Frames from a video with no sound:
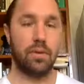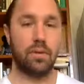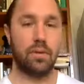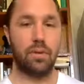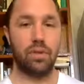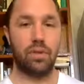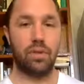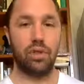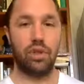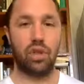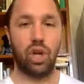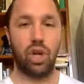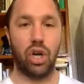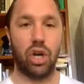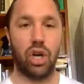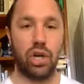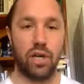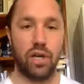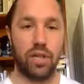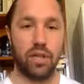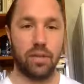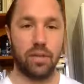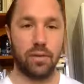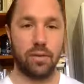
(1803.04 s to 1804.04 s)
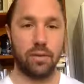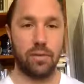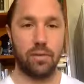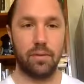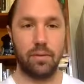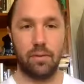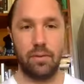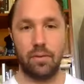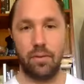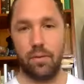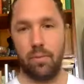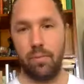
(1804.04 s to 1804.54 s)
jog,
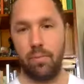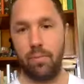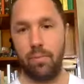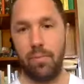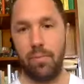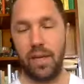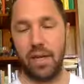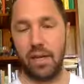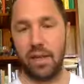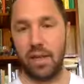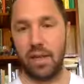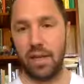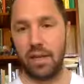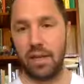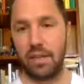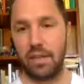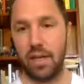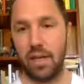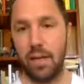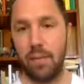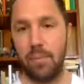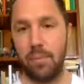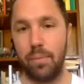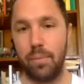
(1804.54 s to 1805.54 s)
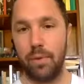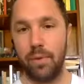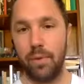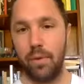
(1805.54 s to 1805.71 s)
pick things up,